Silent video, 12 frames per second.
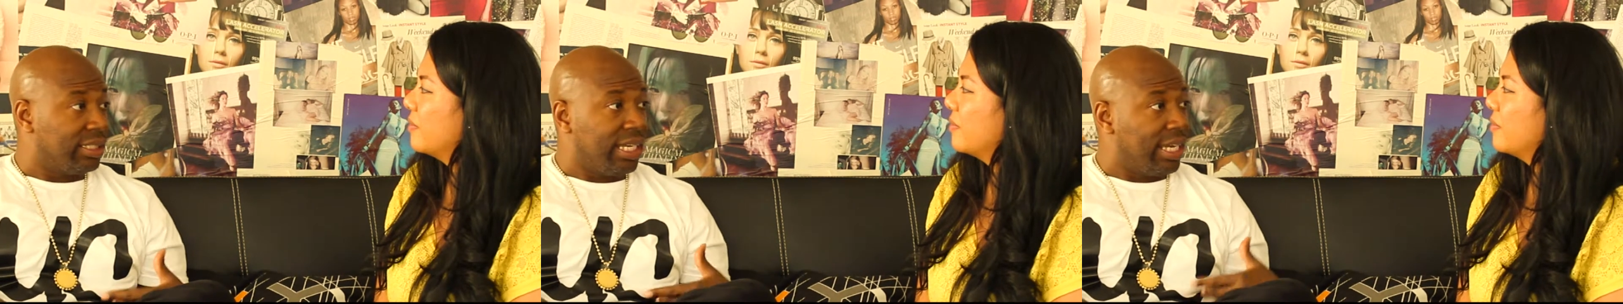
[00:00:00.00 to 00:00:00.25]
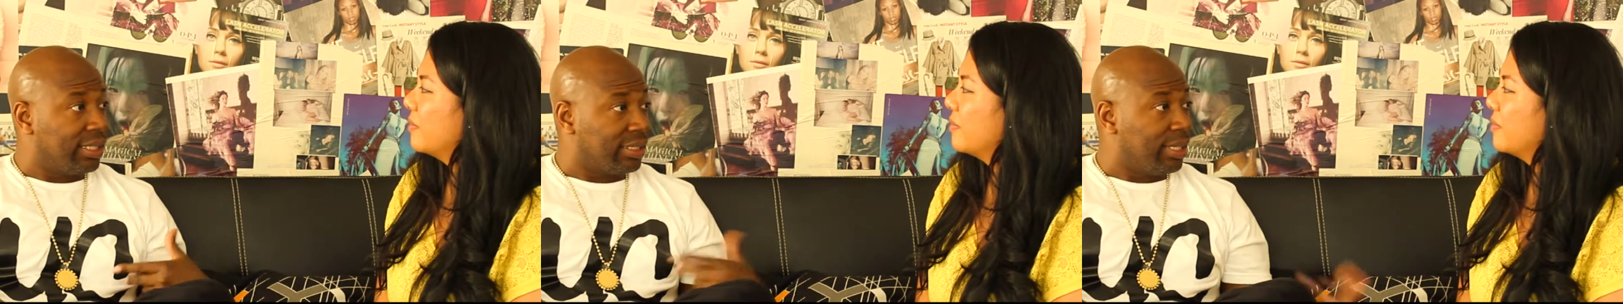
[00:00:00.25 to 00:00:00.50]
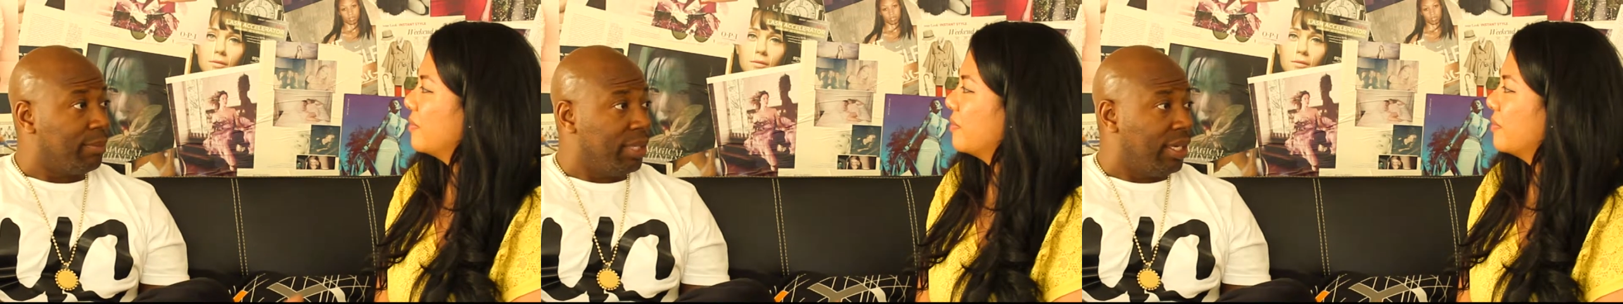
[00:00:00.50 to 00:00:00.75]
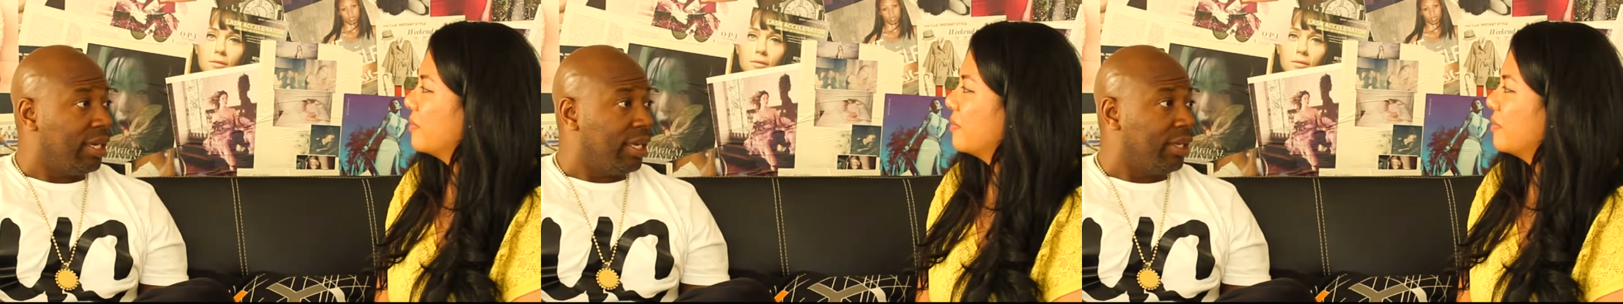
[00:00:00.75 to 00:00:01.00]
Speaker 1: the chance, getting
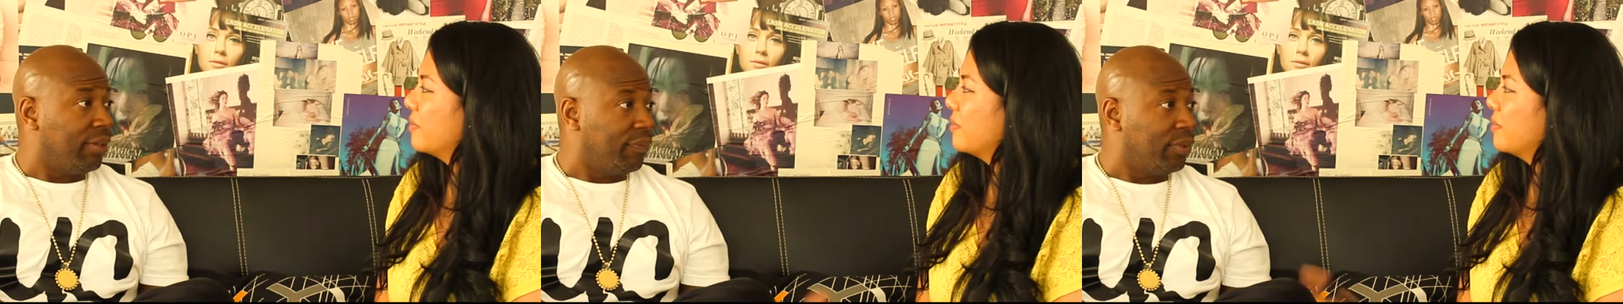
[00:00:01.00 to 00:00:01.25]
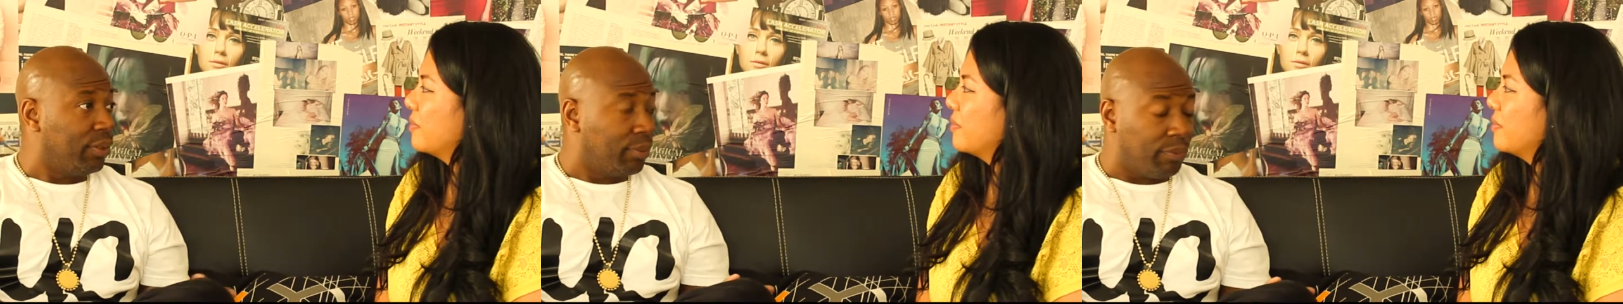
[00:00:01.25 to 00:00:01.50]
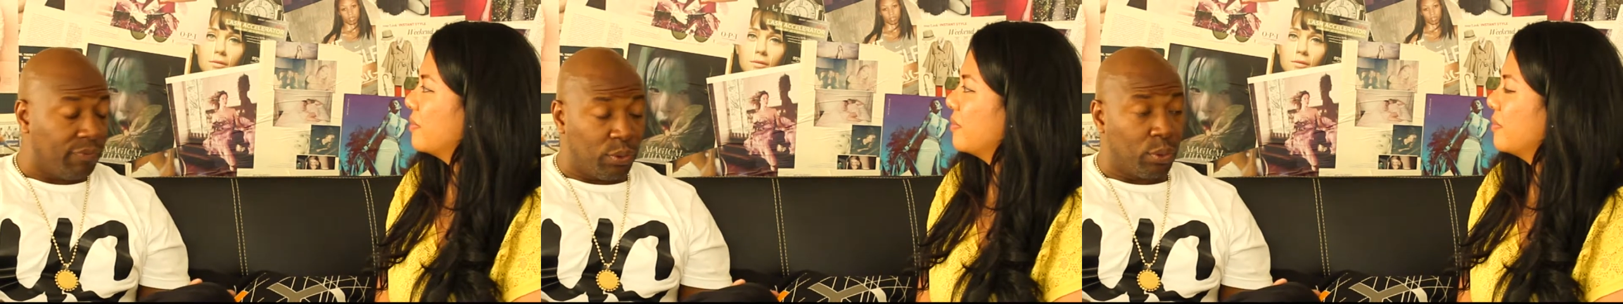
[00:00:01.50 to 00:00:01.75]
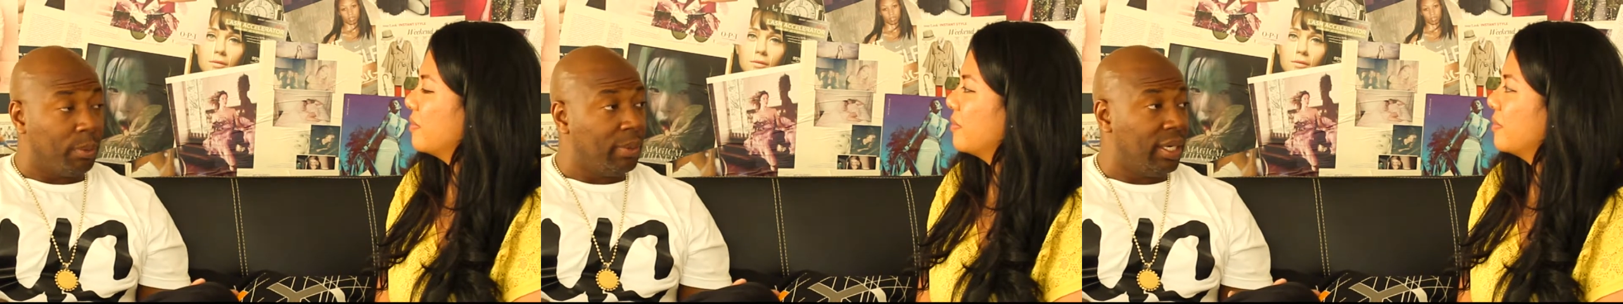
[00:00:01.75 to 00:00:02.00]
me in here,
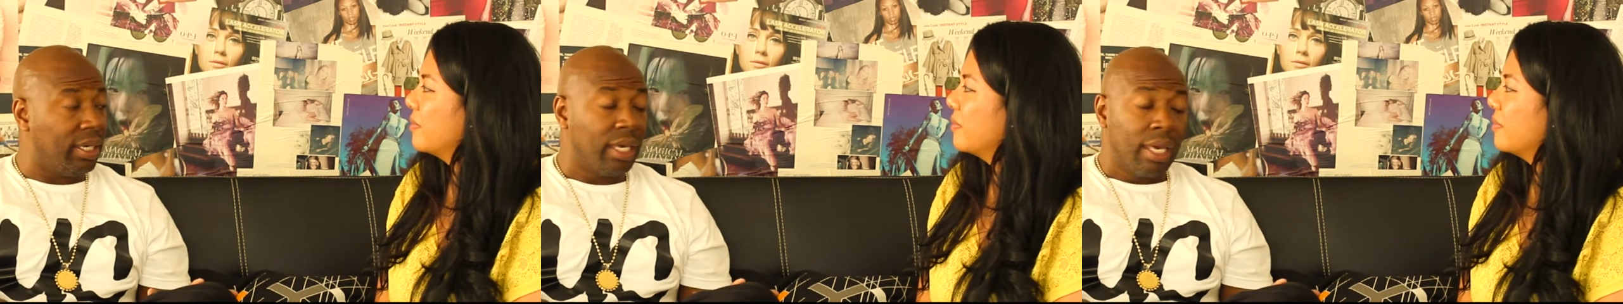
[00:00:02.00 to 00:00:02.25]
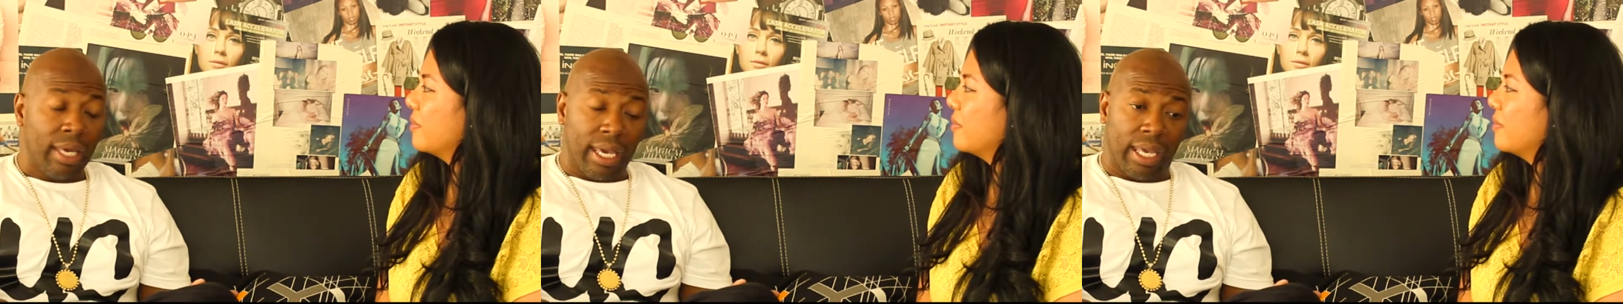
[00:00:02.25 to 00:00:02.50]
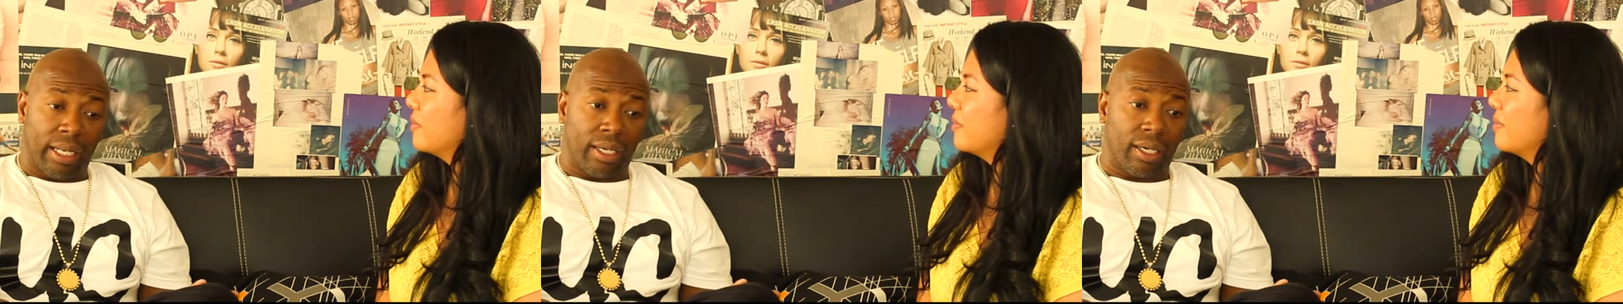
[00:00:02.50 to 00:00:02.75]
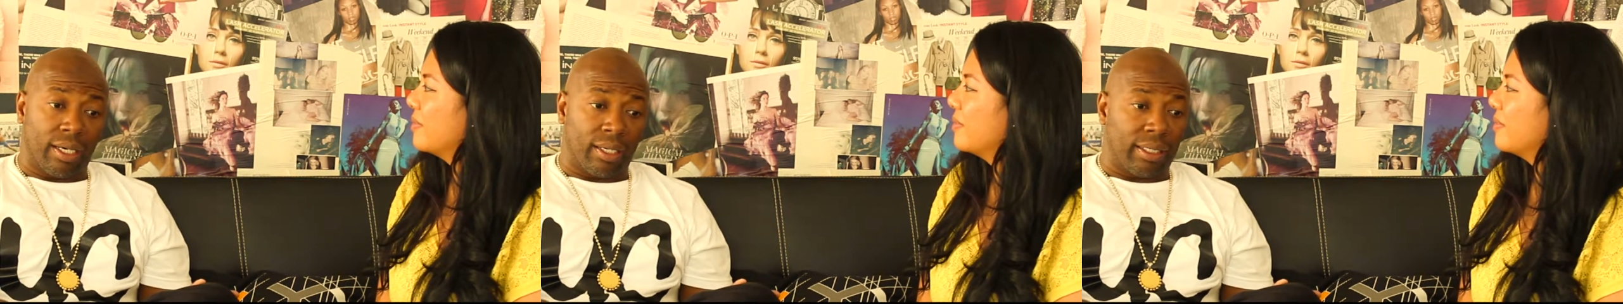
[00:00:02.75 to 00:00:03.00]
interviewing me, and
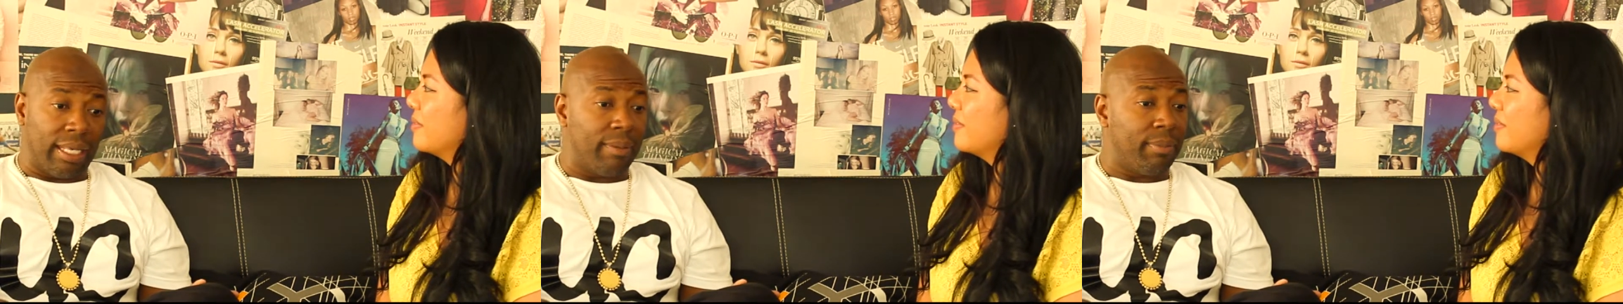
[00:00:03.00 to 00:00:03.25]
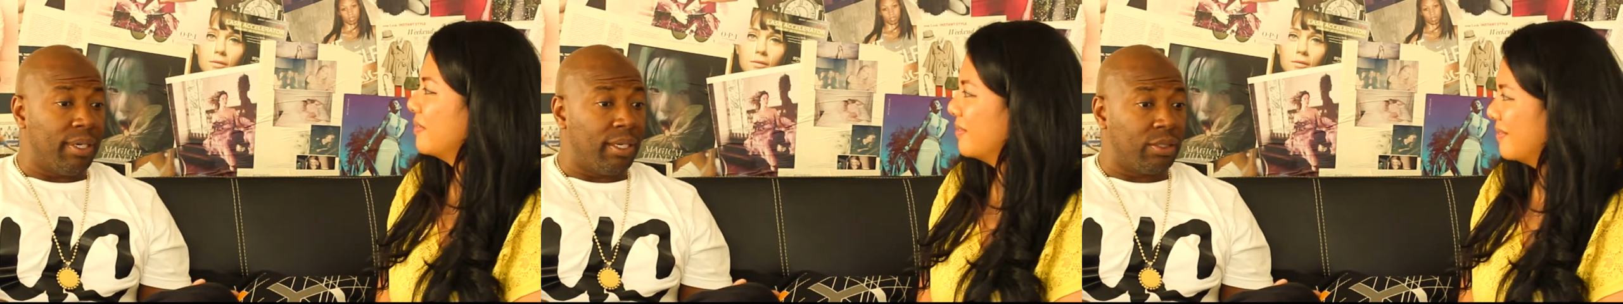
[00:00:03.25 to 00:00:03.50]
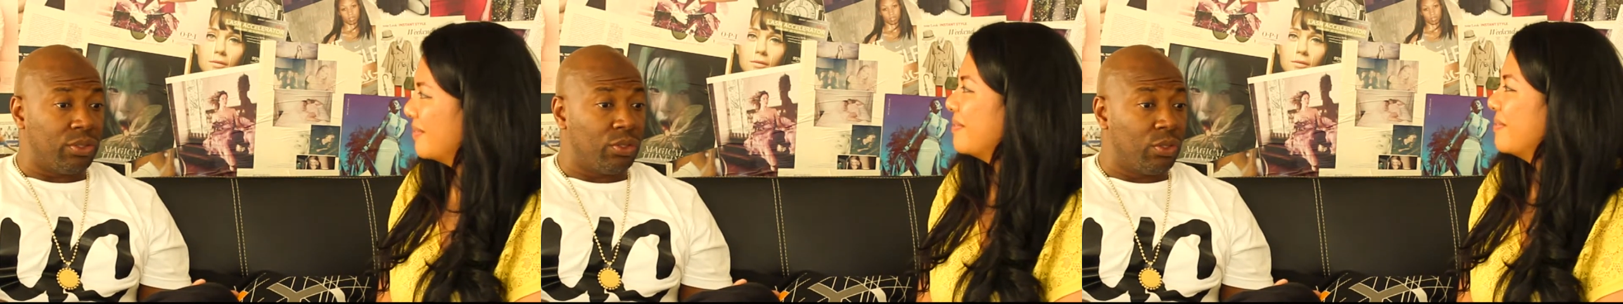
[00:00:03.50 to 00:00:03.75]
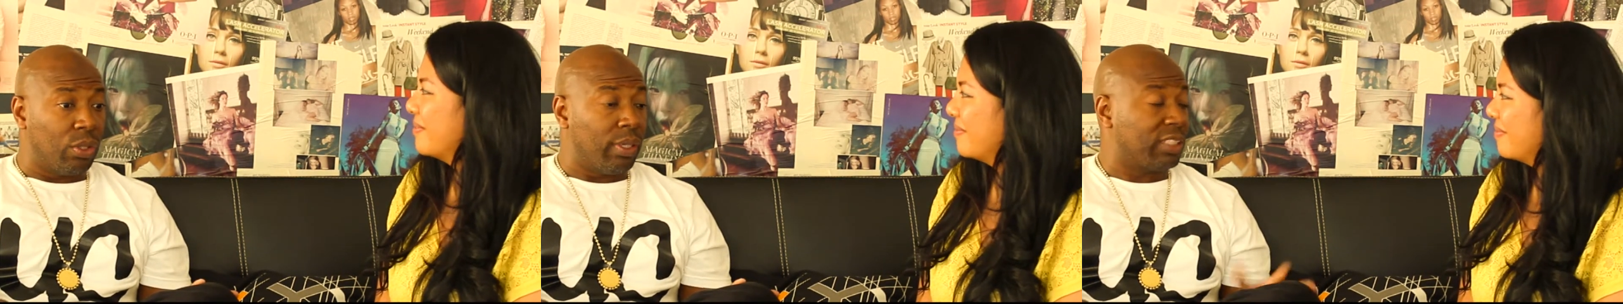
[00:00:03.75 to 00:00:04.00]
uh, letting me,
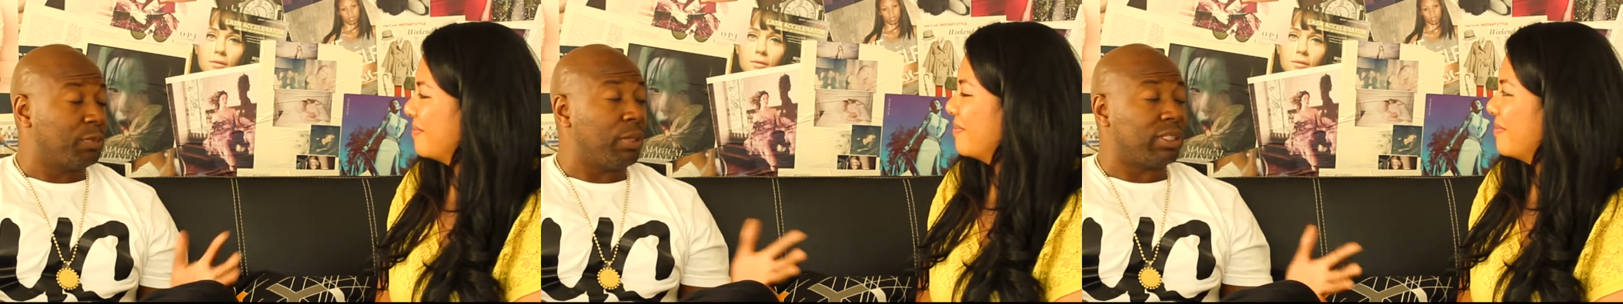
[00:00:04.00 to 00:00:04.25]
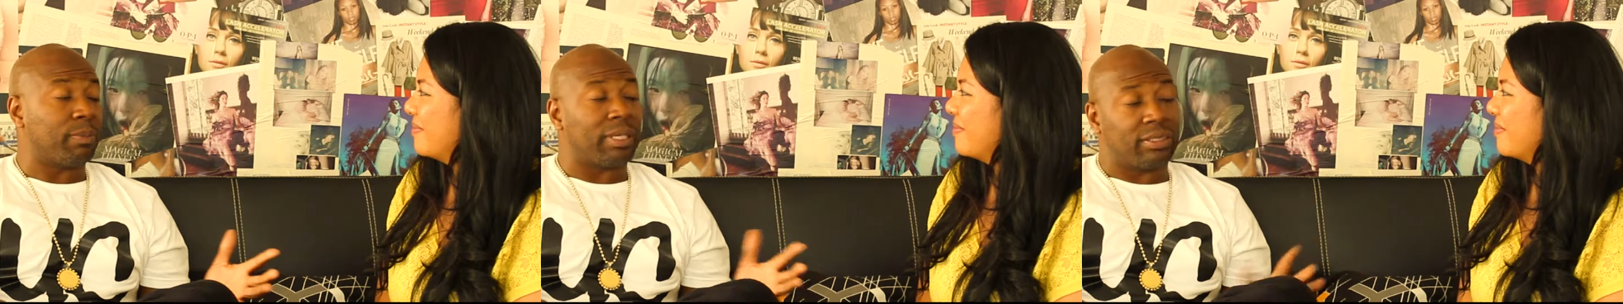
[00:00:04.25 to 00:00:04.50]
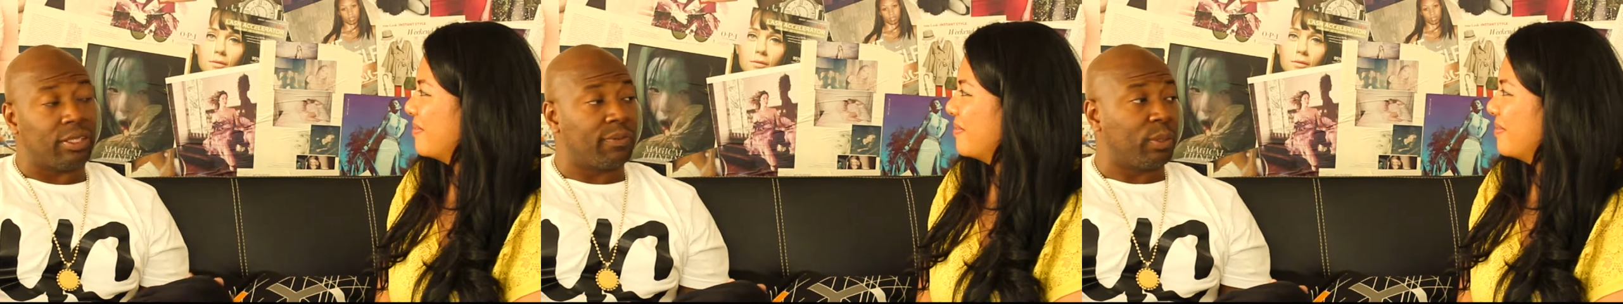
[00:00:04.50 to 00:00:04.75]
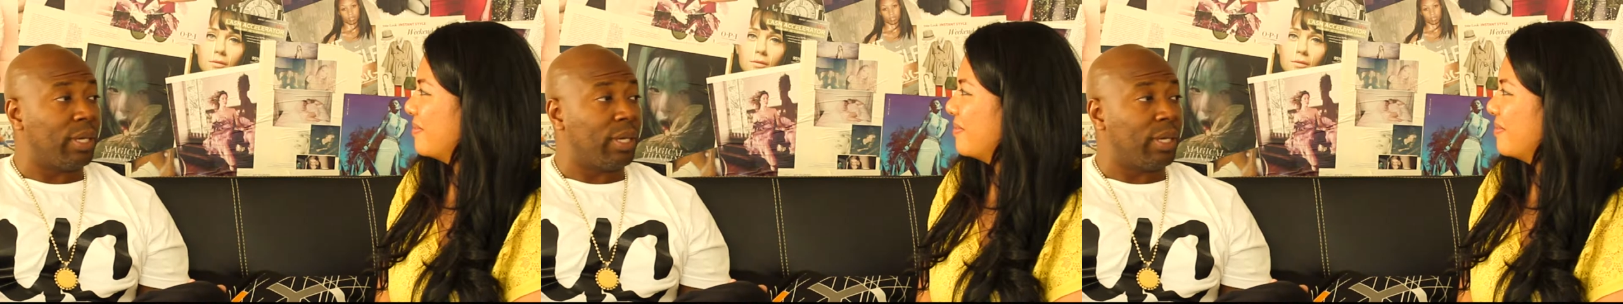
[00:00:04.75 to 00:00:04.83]
you know, express myself